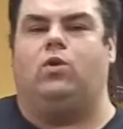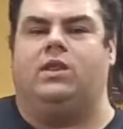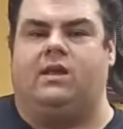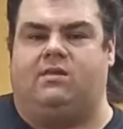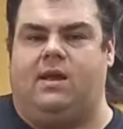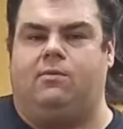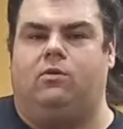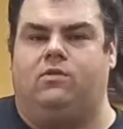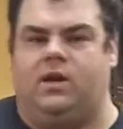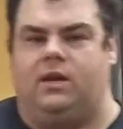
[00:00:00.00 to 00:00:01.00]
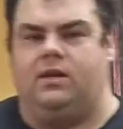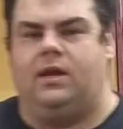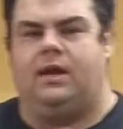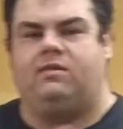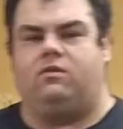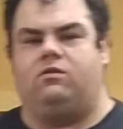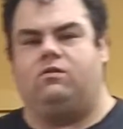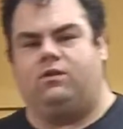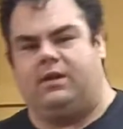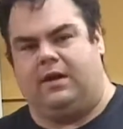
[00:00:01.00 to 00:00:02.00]
as time goes on, XR2s are
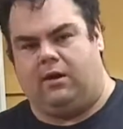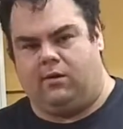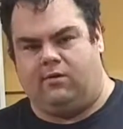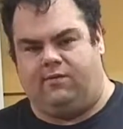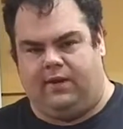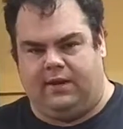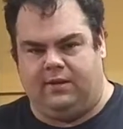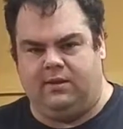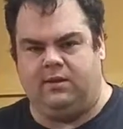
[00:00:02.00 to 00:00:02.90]
getting harder to find,